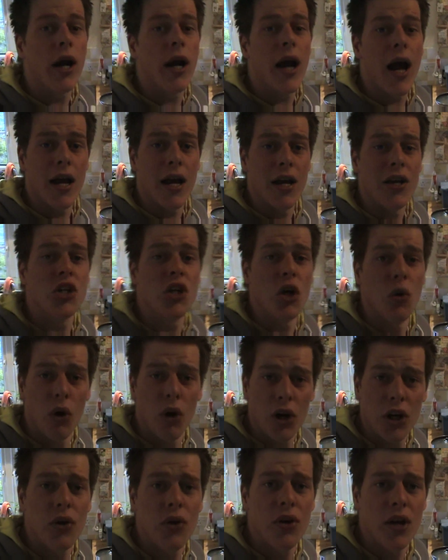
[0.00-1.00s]
Okay, so
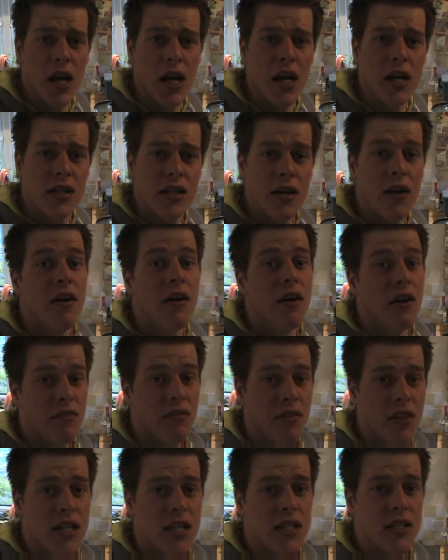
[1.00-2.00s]
what you need
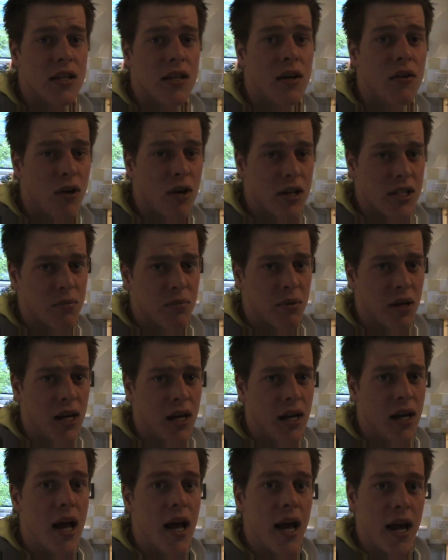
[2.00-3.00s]
for this recipe